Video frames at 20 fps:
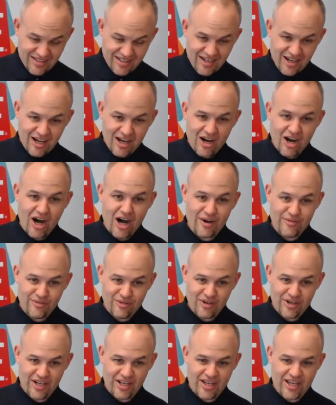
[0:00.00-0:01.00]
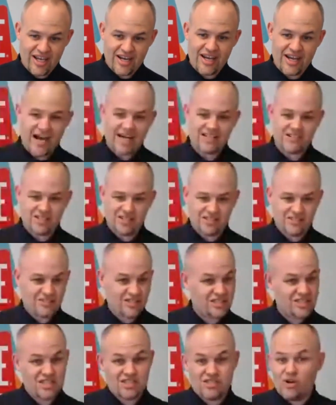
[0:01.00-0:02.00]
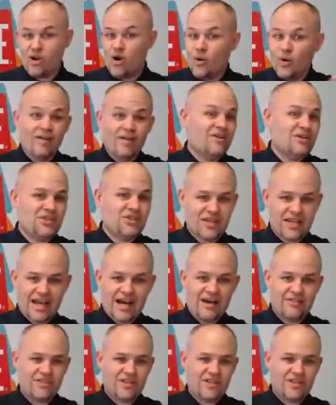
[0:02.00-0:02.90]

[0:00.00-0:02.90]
offering, and not just let's throw everything out